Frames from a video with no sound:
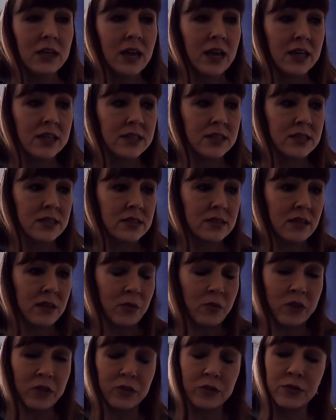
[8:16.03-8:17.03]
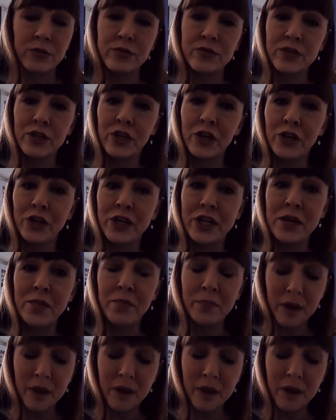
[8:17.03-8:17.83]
as they went through security.